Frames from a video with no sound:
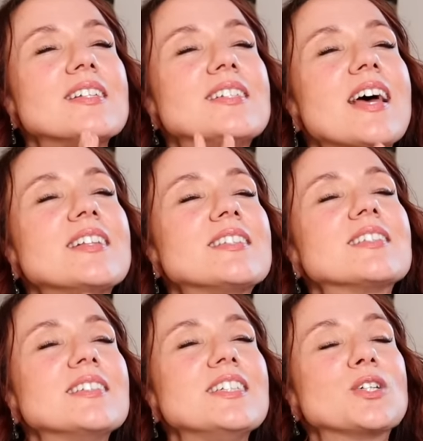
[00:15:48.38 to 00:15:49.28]

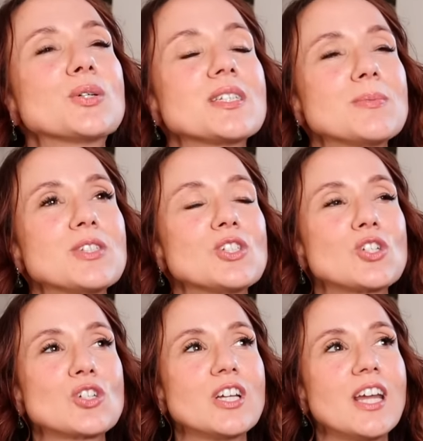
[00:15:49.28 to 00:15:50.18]
tinsely Christmas
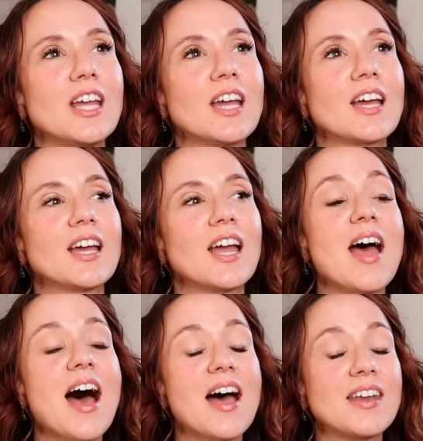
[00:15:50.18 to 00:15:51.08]
tree,
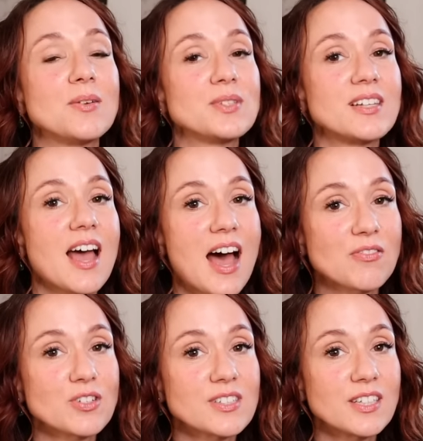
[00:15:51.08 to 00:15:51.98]
and it was an
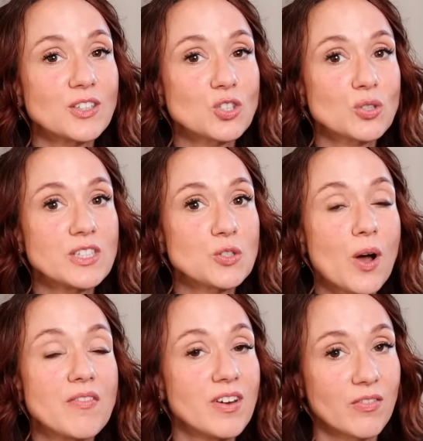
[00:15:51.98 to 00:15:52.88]
after sale tree, so
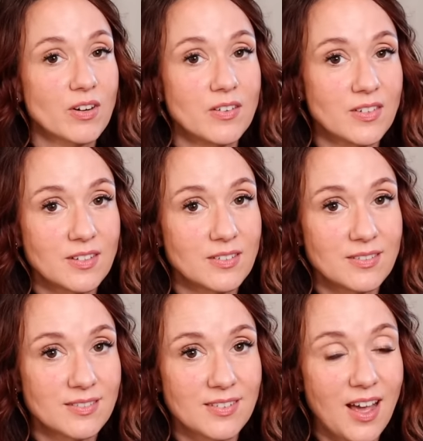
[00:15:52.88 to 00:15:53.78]
I've never even
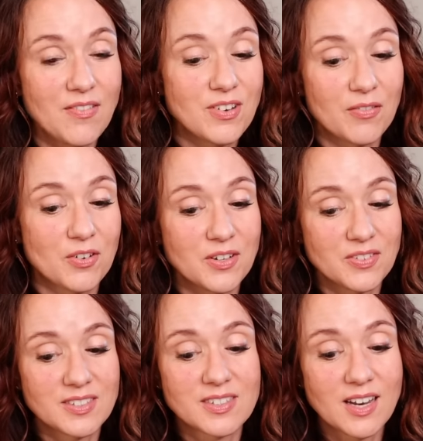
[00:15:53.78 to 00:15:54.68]

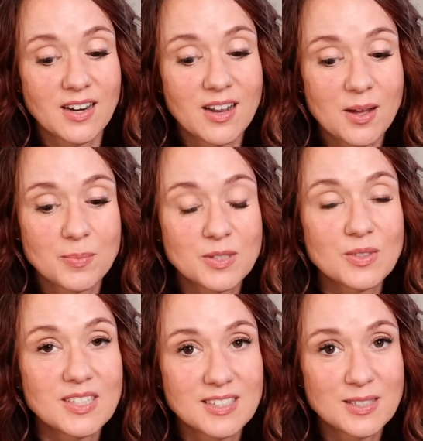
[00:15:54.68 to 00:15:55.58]
set it up. So
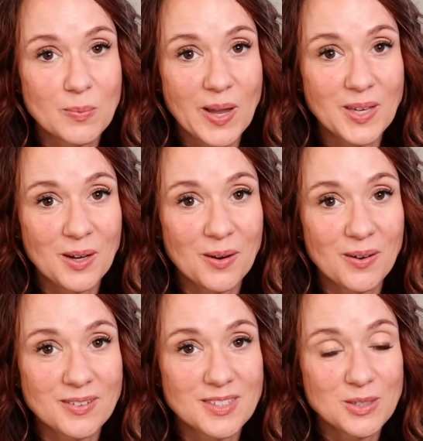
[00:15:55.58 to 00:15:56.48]
this is my
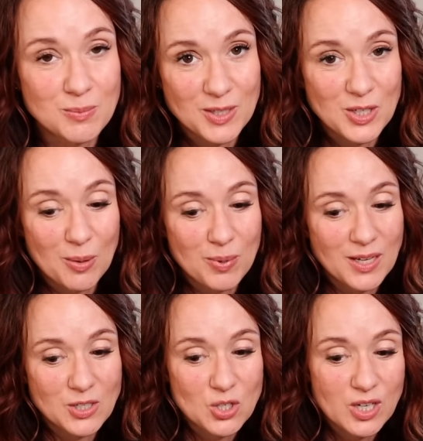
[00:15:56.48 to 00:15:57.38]
year to use my
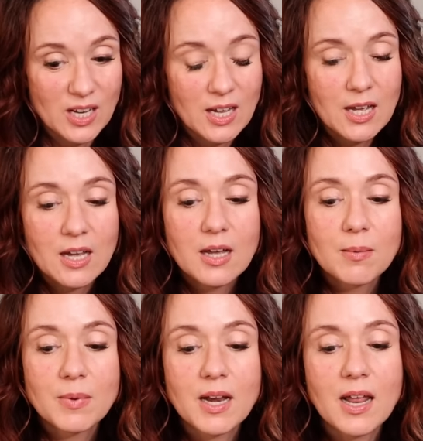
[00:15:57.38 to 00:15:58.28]
champagne tree.
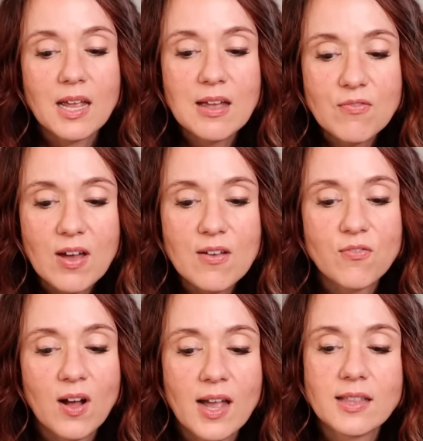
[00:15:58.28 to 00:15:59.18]
But if I
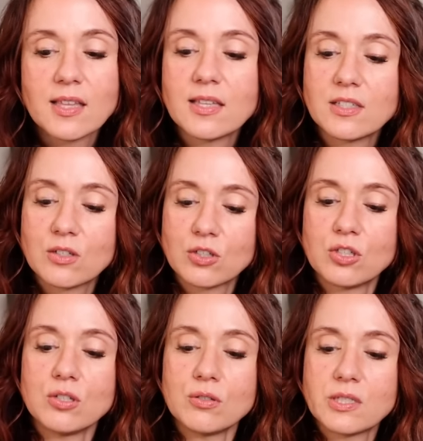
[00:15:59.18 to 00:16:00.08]
find that these are
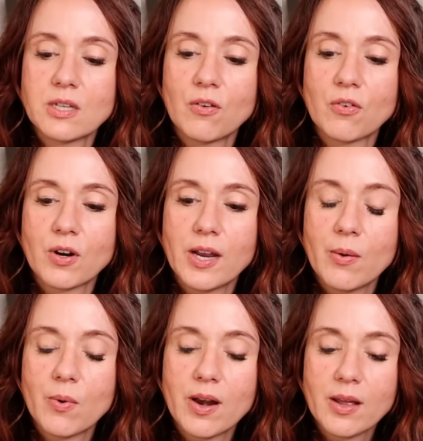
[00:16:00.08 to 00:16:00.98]
too
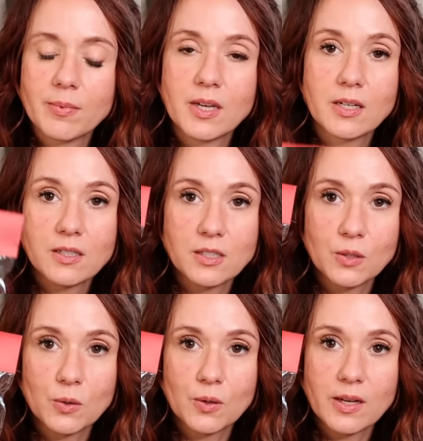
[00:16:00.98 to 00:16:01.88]
silvery, what I'm gonna
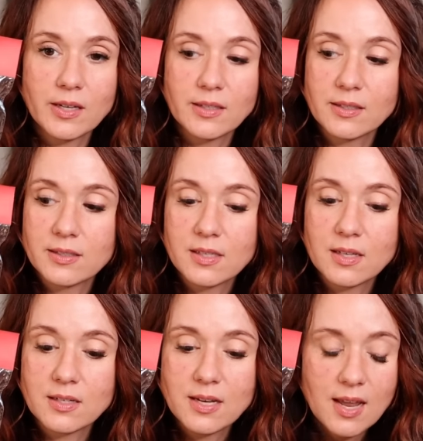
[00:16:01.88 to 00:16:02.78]
do is
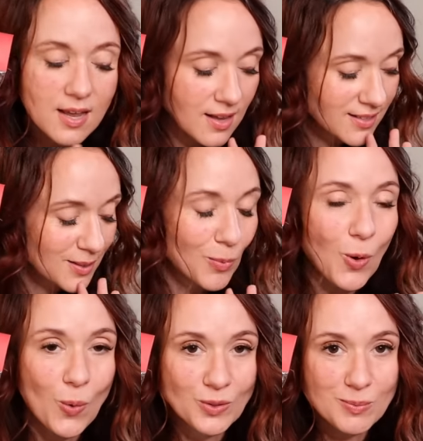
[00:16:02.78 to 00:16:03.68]
take some
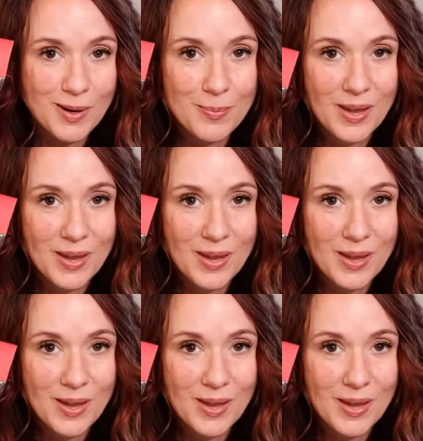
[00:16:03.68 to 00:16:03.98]
gold spray